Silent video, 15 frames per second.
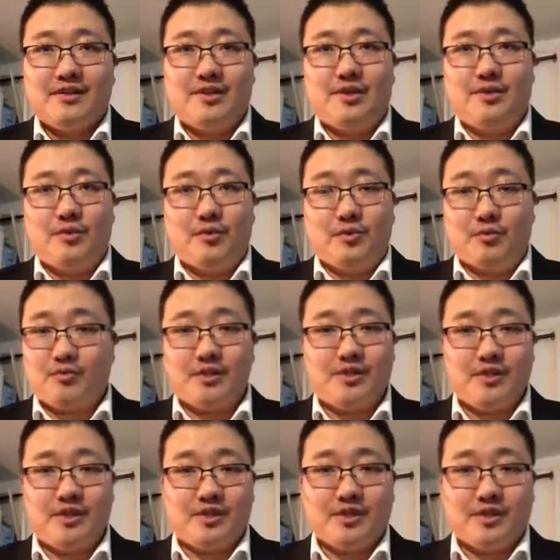to
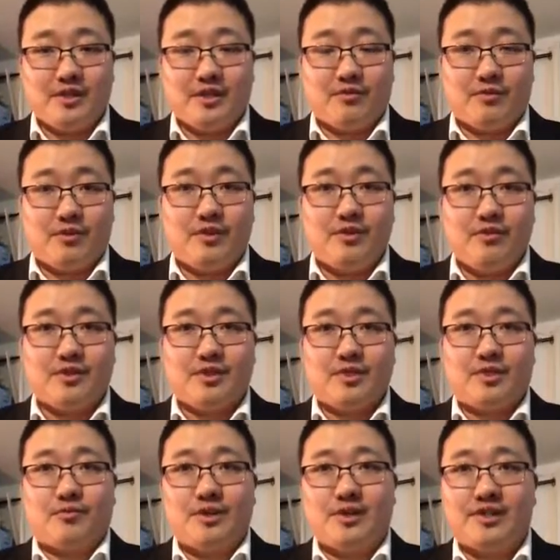reduce
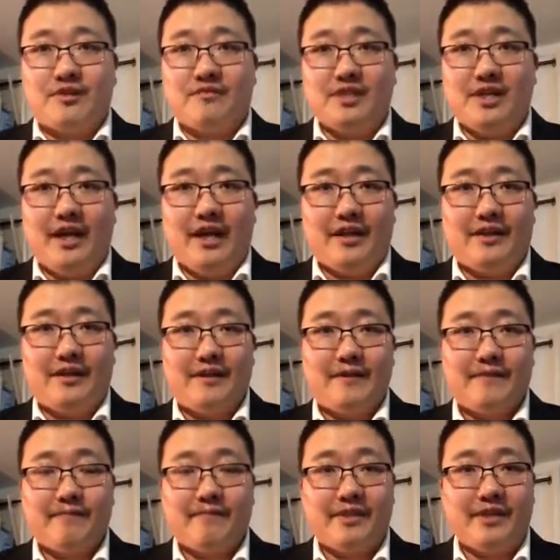the risk of death.
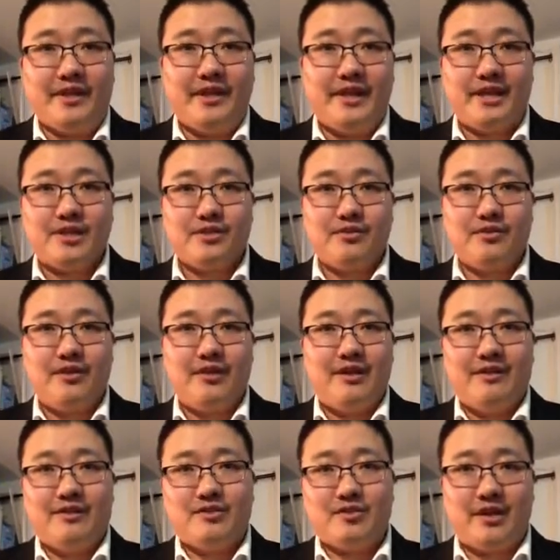The National
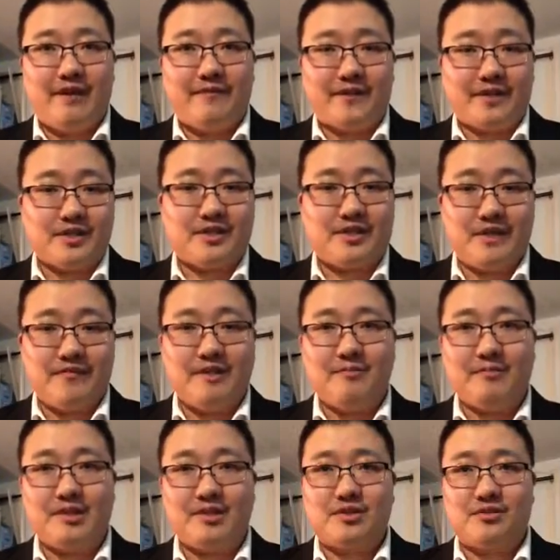Traffic Safety
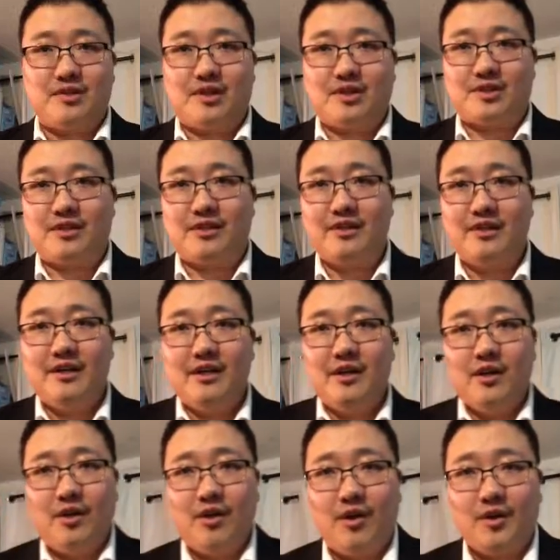Administration,
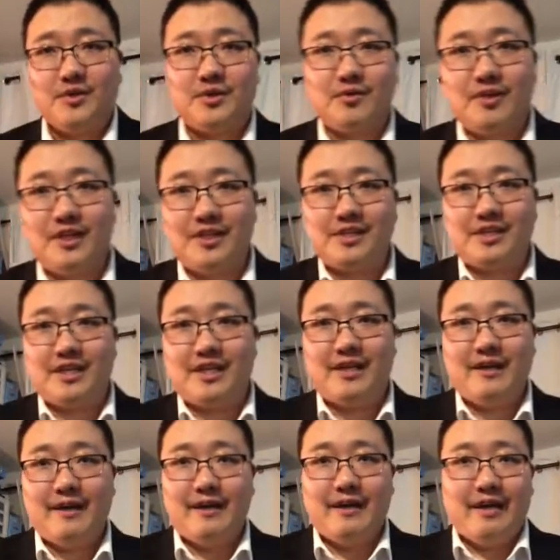also known as the
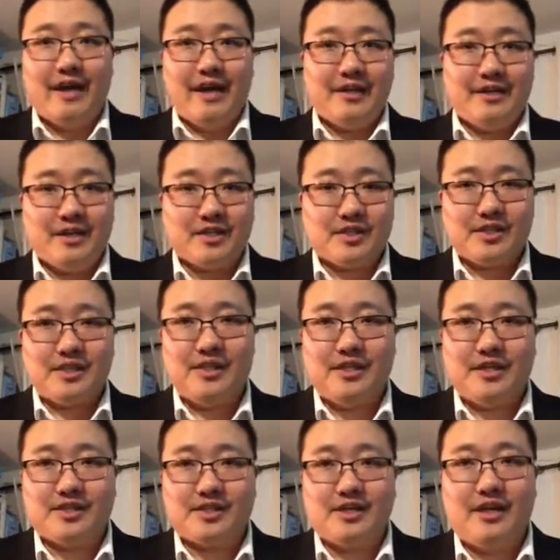
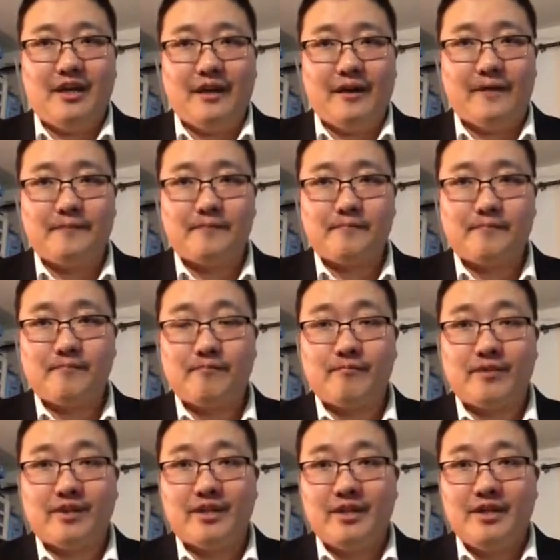NHTSA,
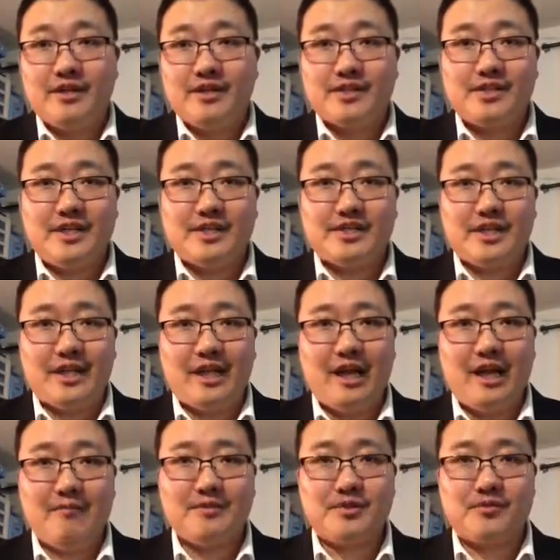states that
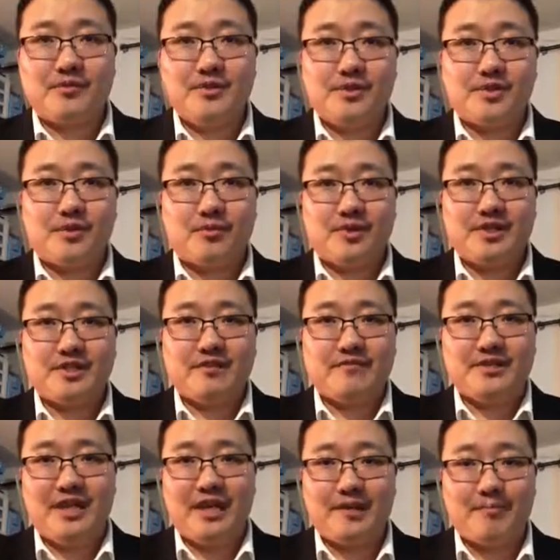helmets reduce the risk of
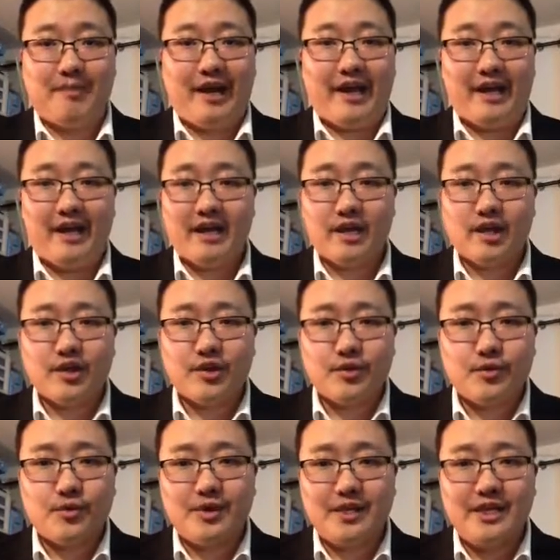death by
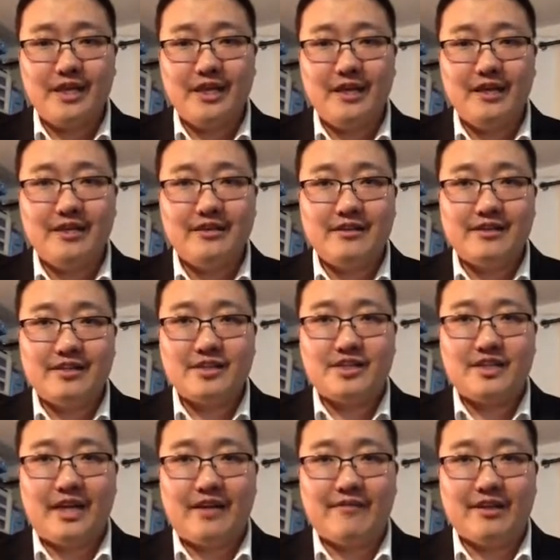
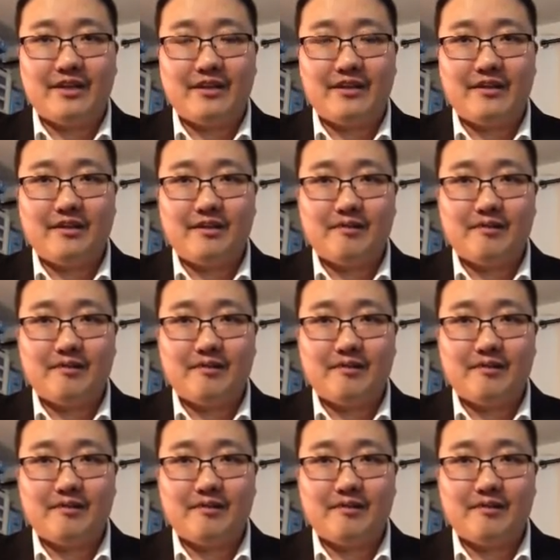37%